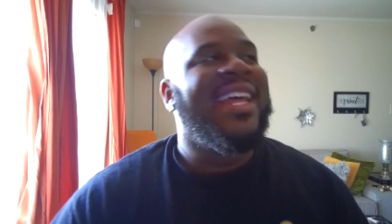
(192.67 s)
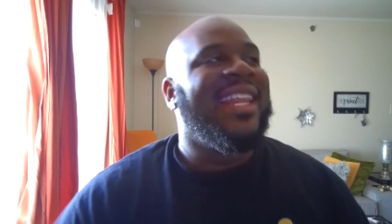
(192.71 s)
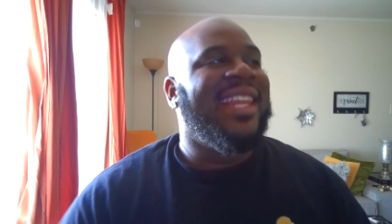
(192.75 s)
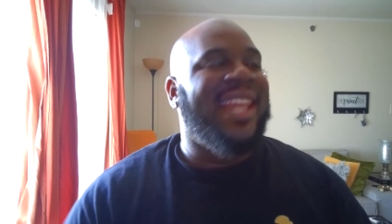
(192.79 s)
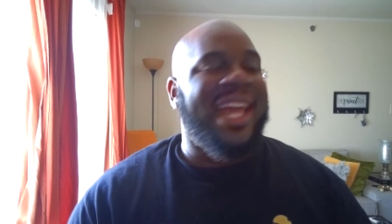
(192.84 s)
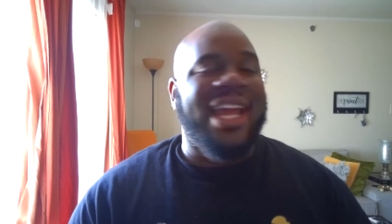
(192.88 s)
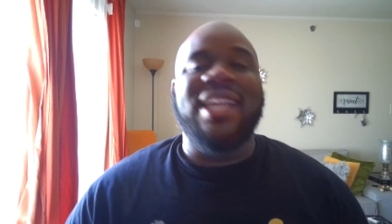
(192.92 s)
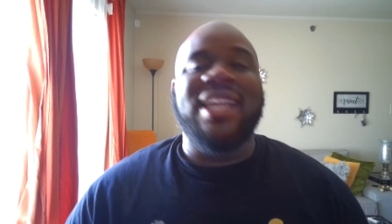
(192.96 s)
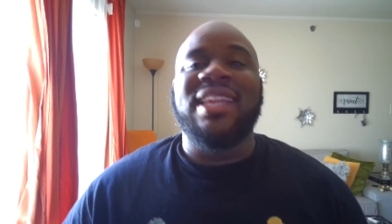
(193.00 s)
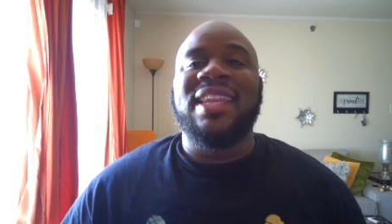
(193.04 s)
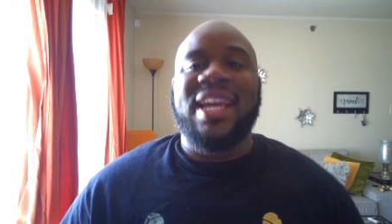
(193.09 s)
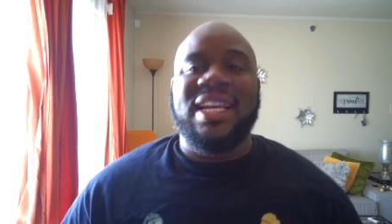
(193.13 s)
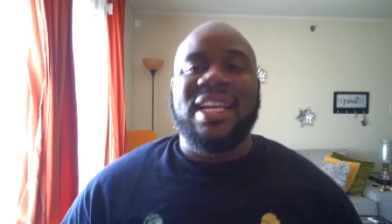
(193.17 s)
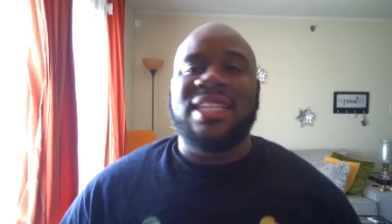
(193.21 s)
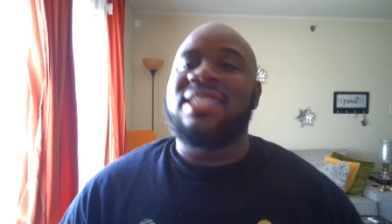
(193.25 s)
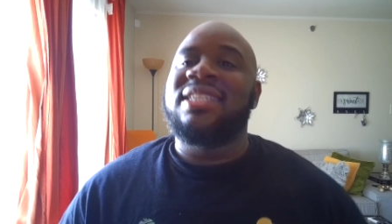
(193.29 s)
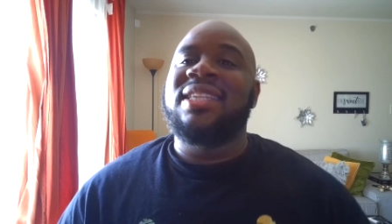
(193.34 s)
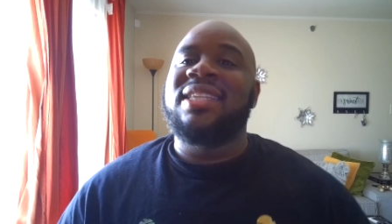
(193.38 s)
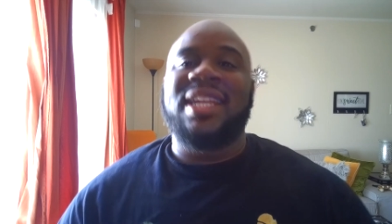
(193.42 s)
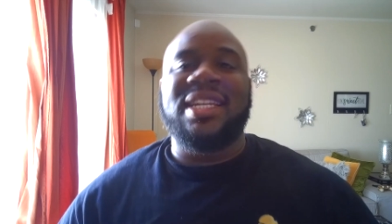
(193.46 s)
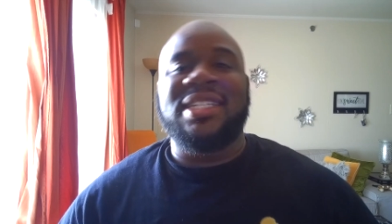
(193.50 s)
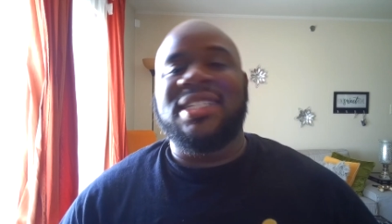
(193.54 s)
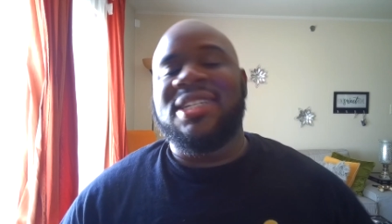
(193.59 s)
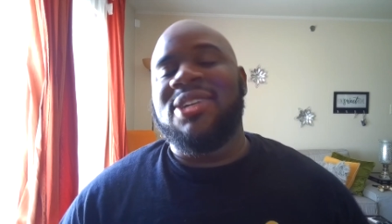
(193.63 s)
Like,
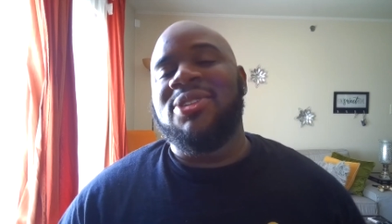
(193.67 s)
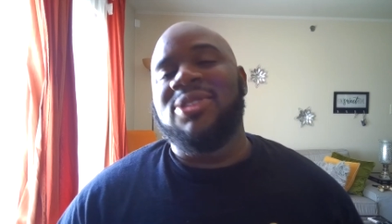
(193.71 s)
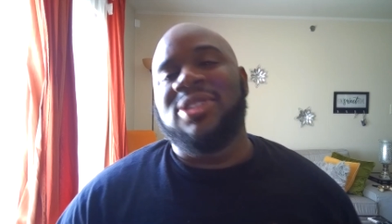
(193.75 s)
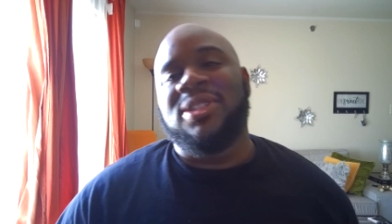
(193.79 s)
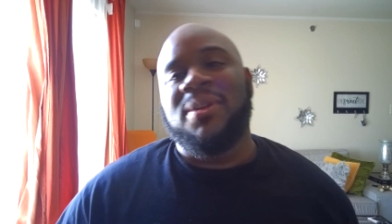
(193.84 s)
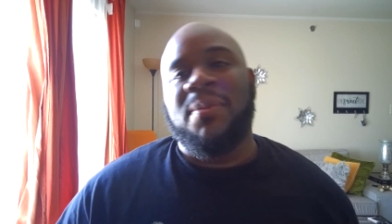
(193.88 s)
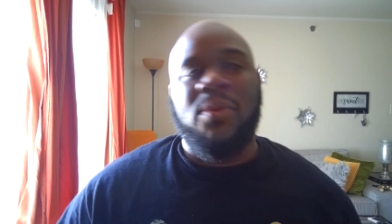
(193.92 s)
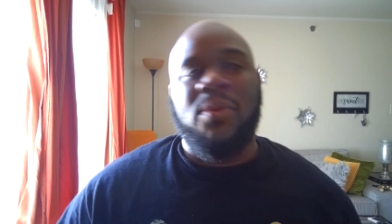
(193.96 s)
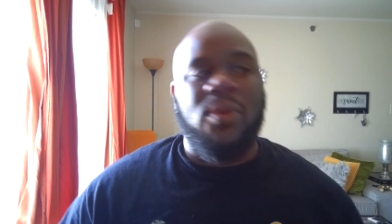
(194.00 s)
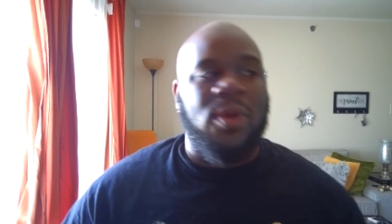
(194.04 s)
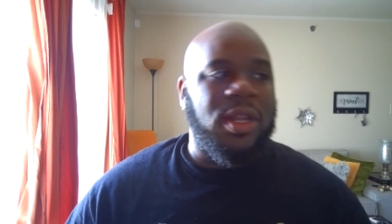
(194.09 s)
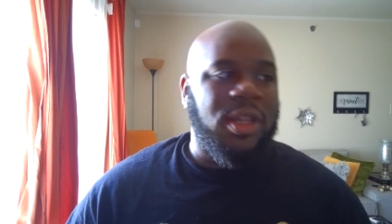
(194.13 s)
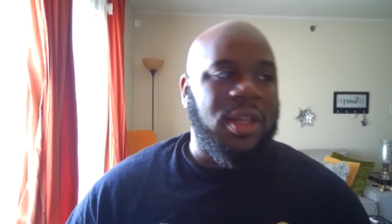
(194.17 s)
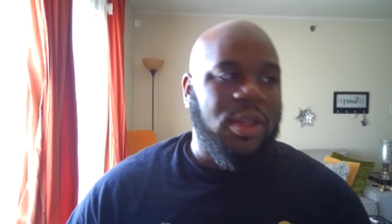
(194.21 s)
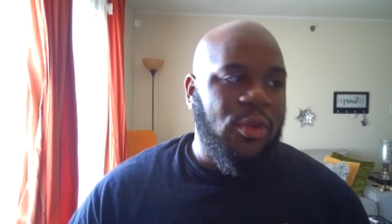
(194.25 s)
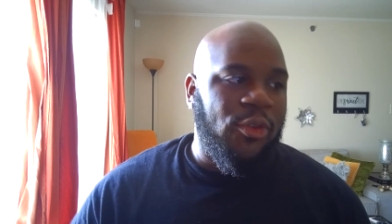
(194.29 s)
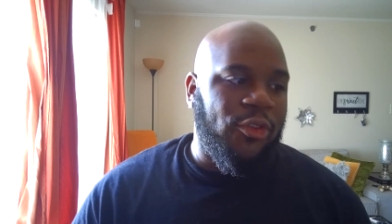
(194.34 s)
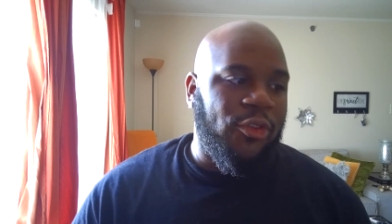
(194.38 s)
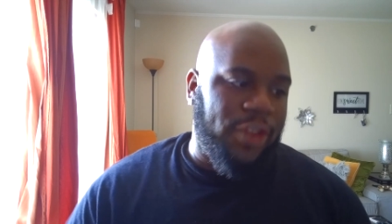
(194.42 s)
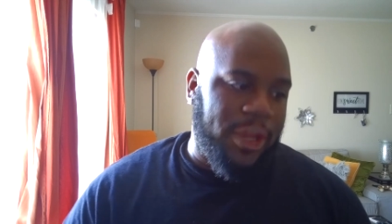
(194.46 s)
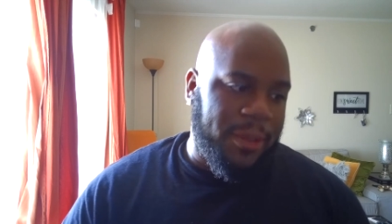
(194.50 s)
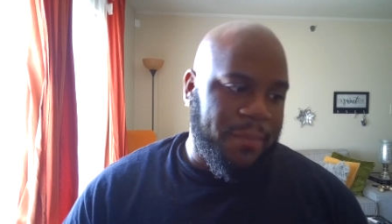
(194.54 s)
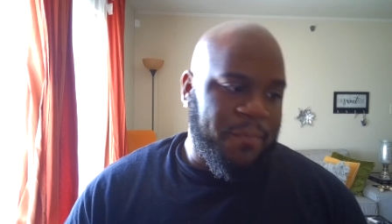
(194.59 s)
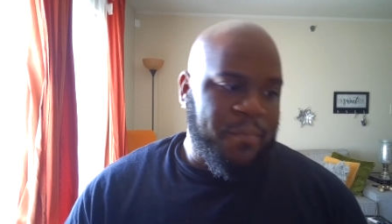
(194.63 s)
let's go support
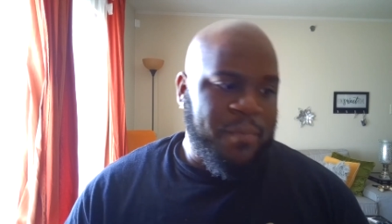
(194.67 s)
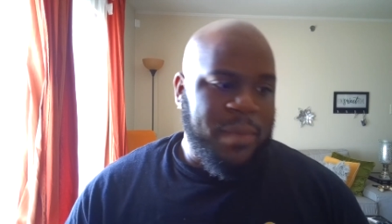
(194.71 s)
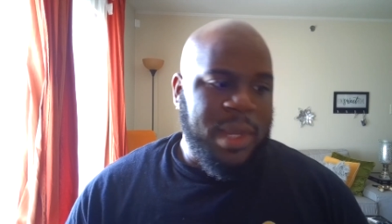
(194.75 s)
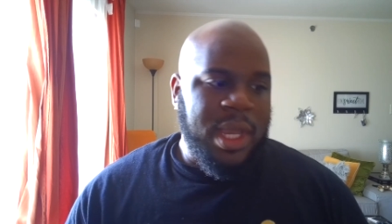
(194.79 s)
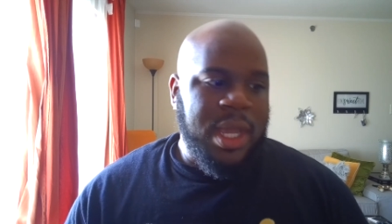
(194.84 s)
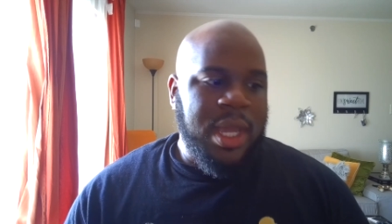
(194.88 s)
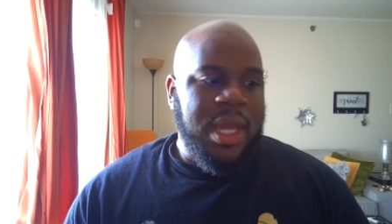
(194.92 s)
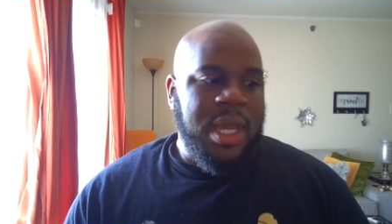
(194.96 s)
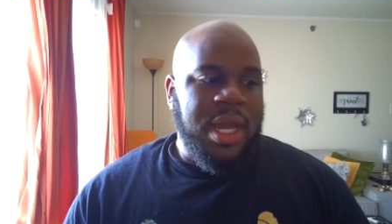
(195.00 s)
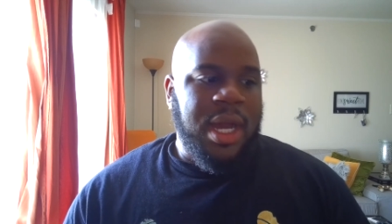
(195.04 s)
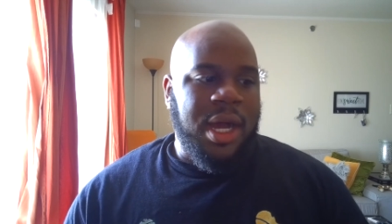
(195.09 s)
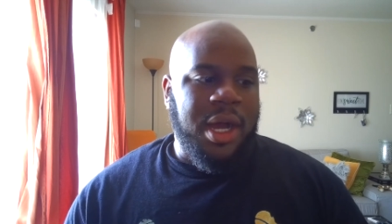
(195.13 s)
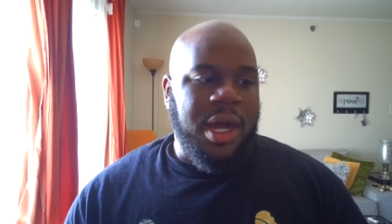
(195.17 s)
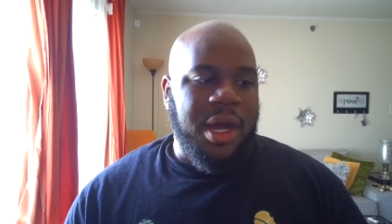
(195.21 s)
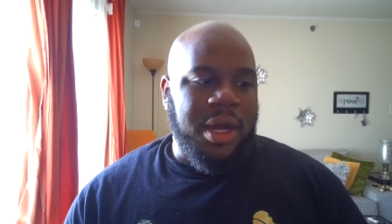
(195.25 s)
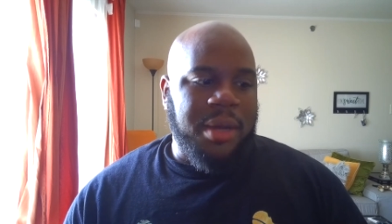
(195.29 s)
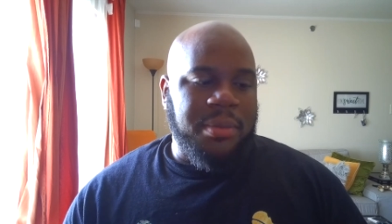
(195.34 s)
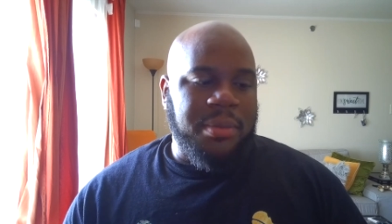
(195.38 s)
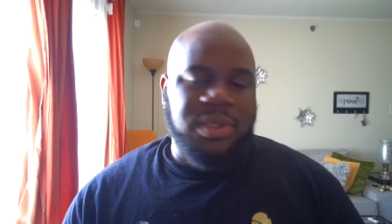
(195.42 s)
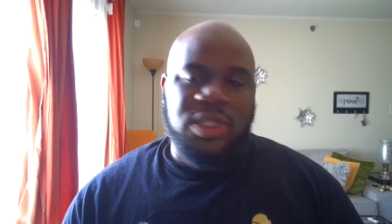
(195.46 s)
Luffy.